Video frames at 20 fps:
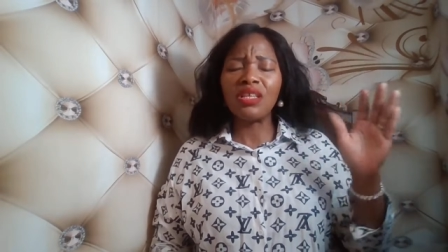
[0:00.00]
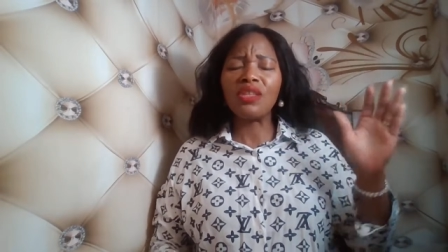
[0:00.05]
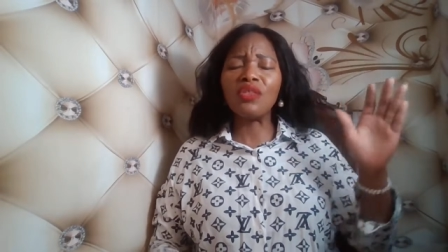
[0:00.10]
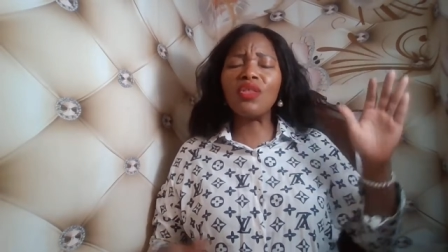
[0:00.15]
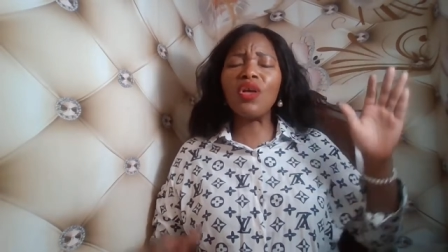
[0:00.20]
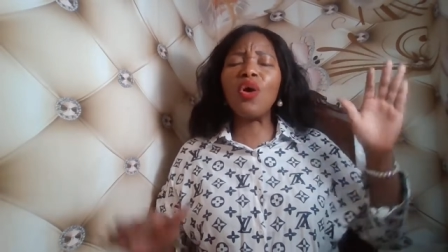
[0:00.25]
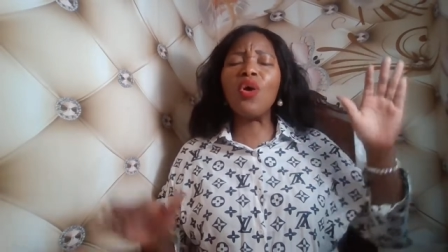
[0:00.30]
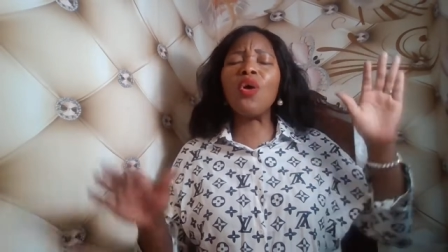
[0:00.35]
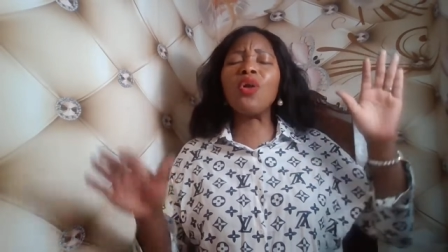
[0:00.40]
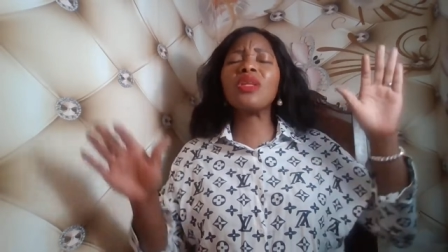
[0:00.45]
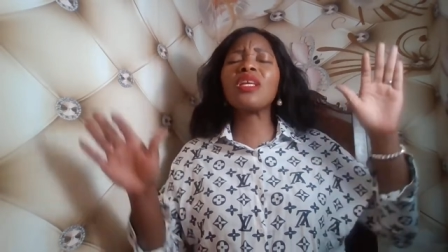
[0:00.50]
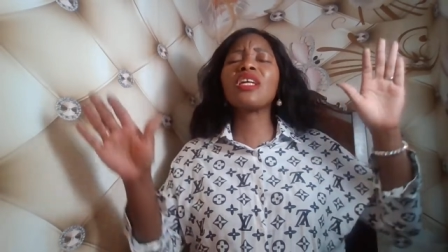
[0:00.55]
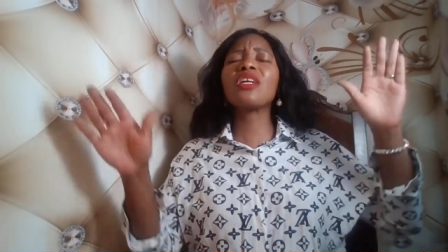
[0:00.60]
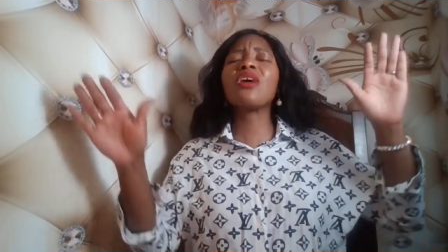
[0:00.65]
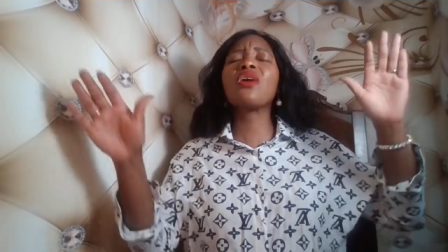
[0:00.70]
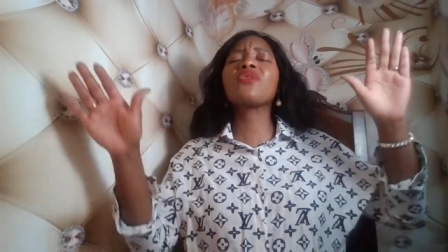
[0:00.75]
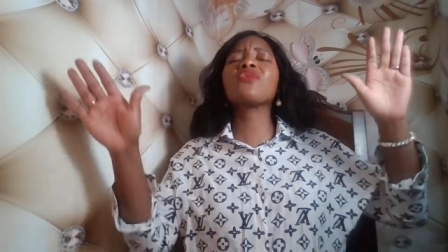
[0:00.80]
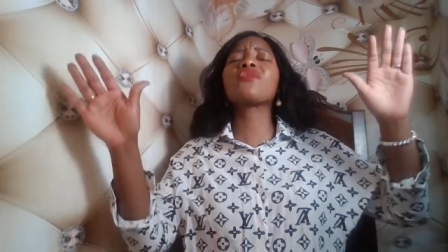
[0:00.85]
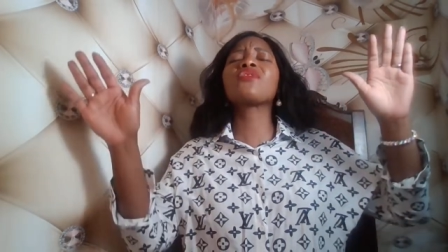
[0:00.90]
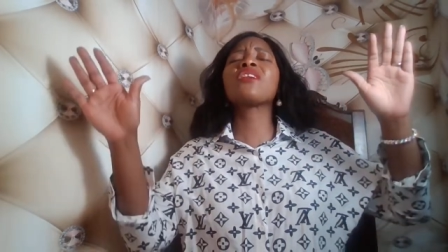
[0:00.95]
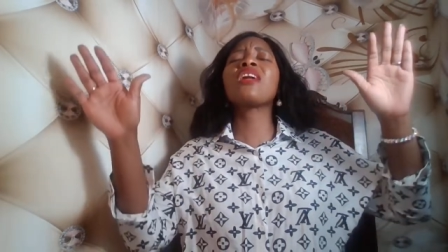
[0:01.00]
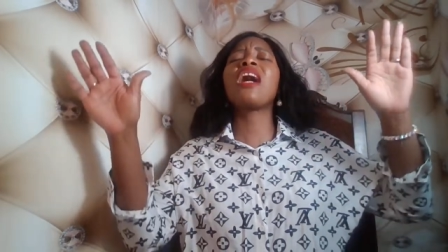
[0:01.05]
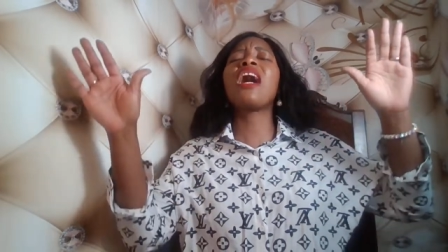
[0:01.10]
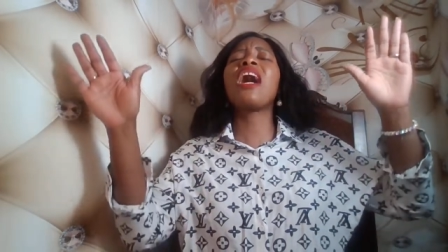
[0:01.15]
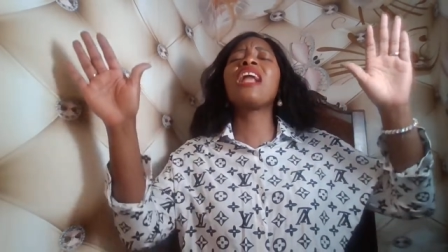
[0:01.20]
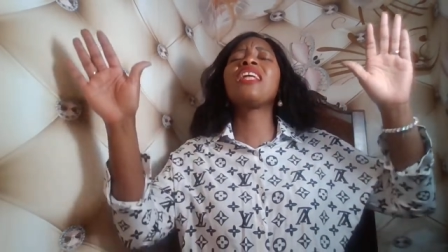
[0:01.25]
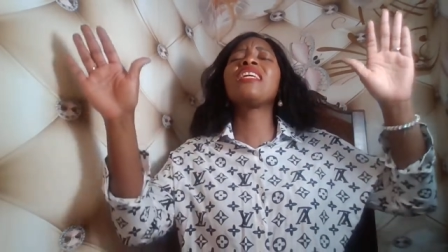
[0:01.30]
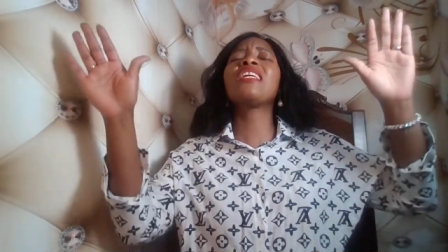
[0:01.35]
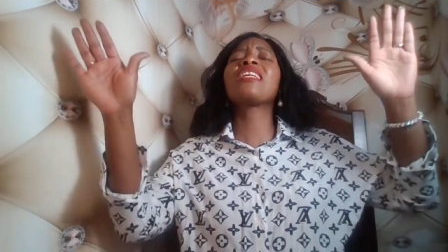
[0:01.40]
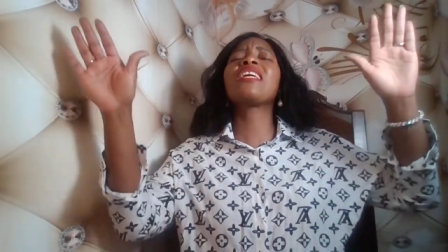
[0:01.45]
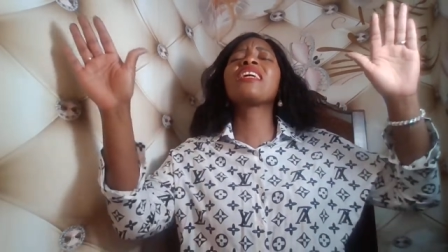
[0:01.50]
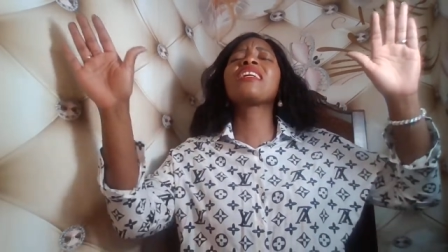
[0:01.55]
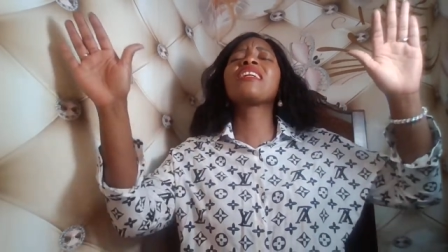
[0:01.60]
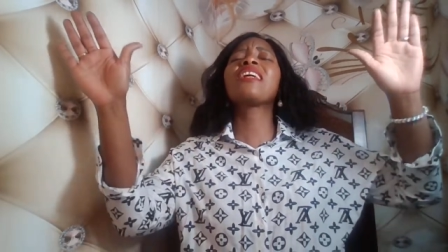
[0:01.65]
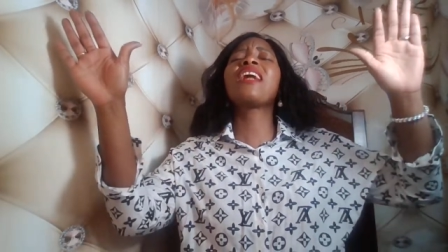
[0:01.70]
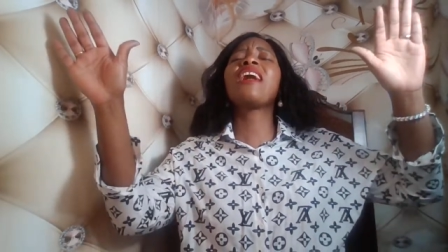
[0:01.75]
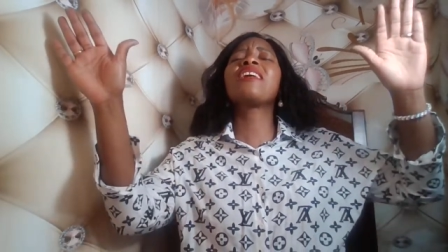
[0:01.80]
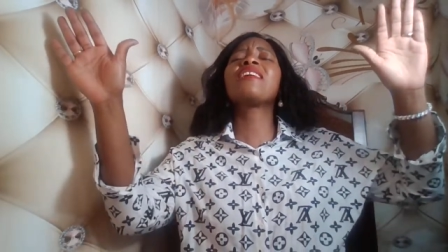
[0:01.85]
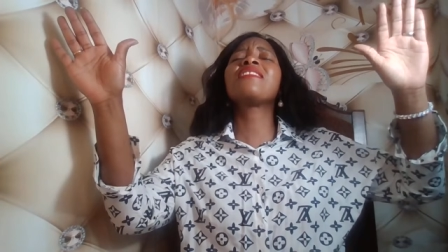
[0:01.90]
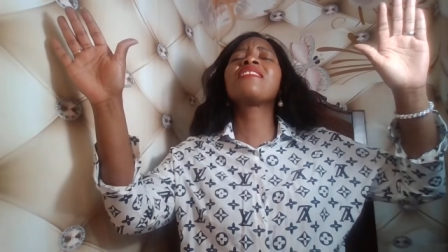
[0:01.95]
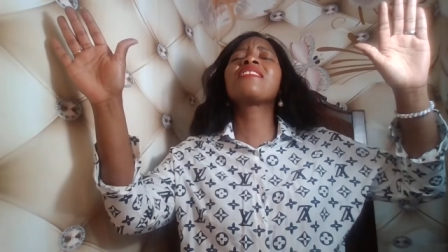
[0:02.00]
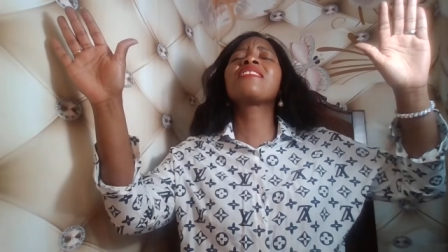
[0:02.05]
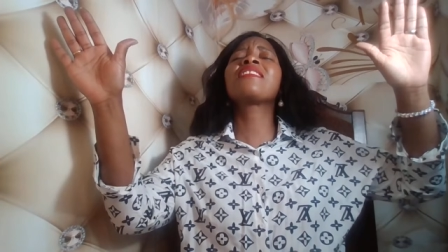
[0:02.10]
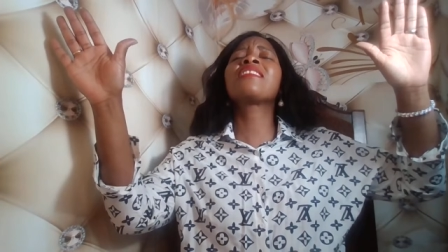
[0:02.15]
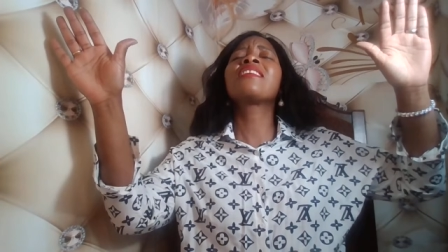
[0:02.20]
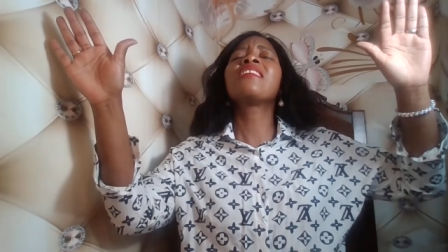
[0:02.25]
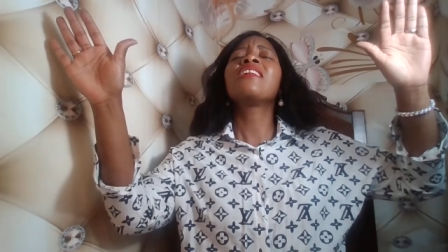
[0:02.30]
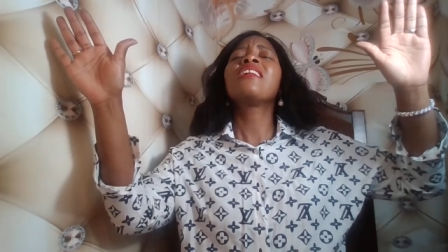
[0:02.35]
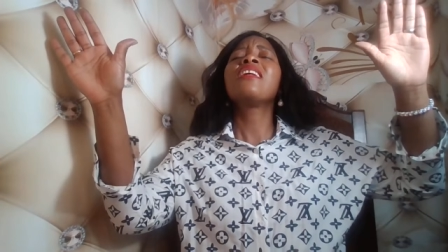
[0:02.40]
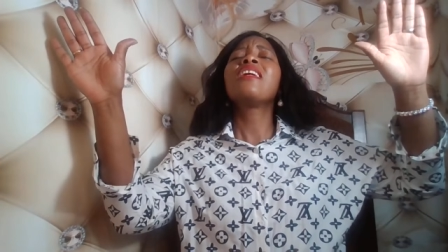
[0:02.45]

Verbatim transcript: the Holy Ghost, the Holy Geist,